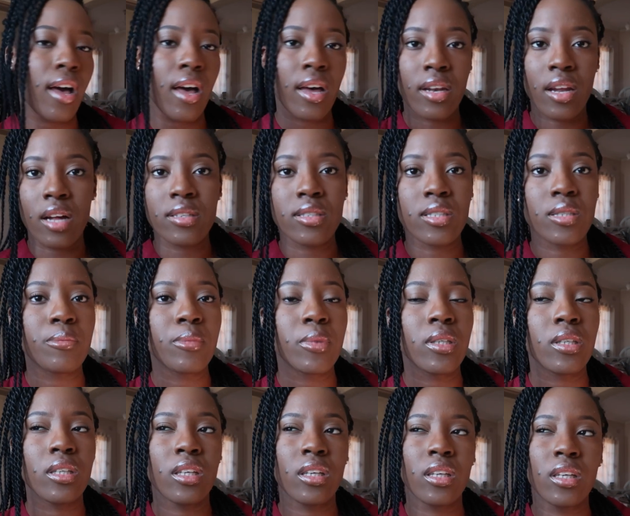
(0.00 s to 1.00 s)

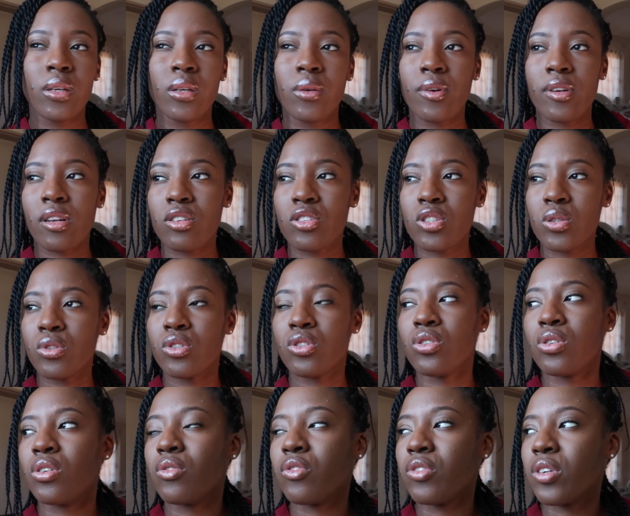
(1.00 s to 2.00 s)
anatomy what else do we
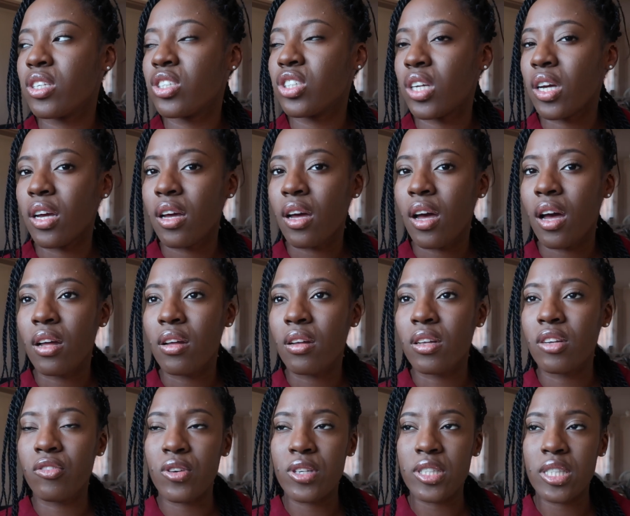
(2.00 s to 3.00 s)
do in first year
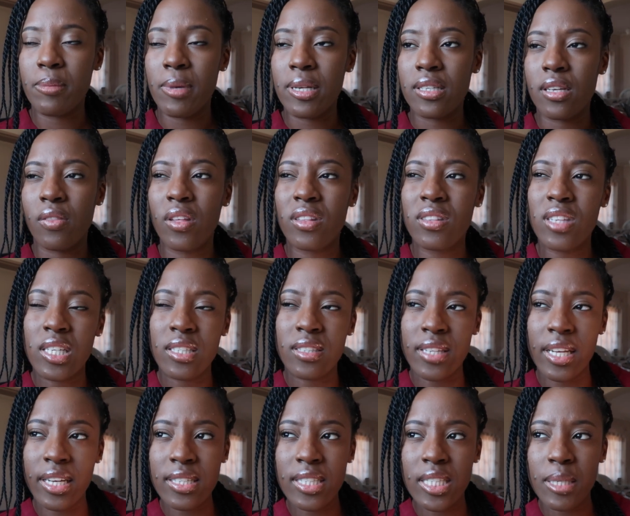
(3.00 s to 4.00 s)
in first semester i think the
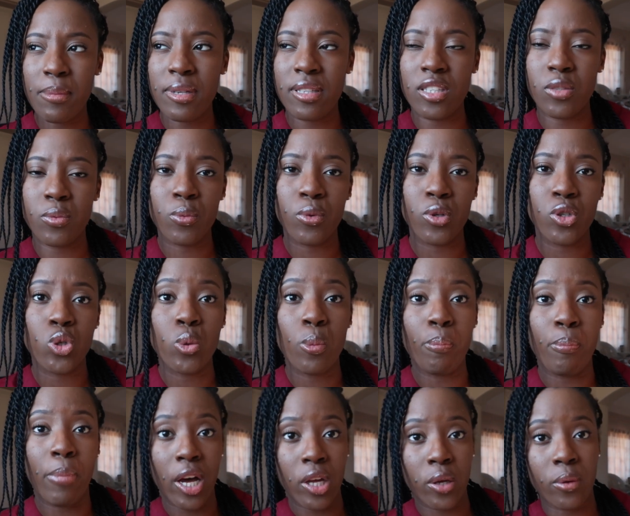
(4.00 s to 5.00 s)
second semester is when we do
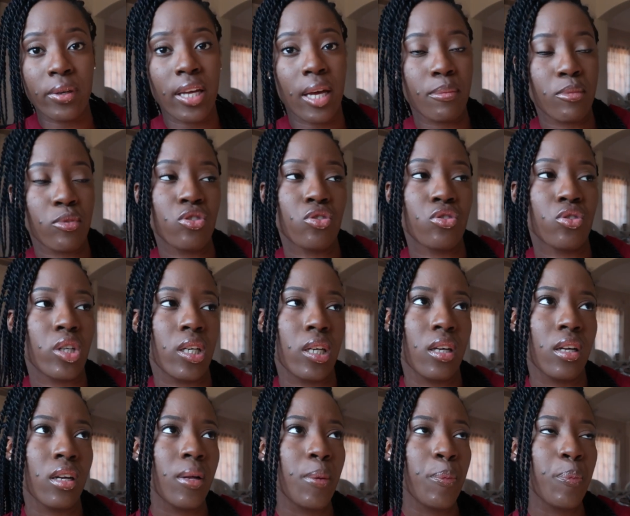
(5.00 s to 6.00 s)

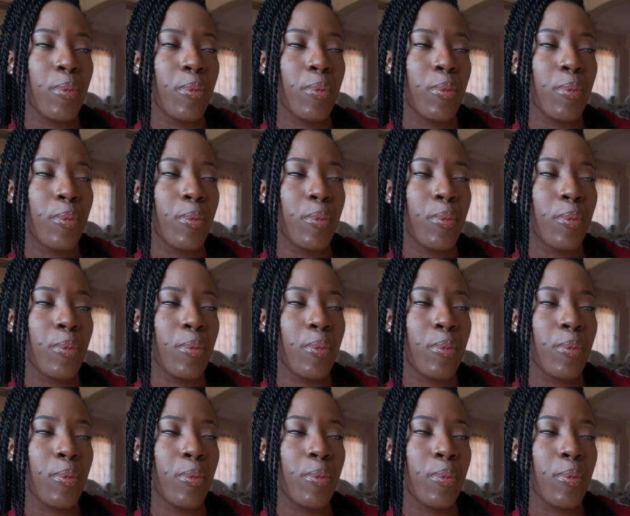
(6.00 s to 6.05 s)
biochemistry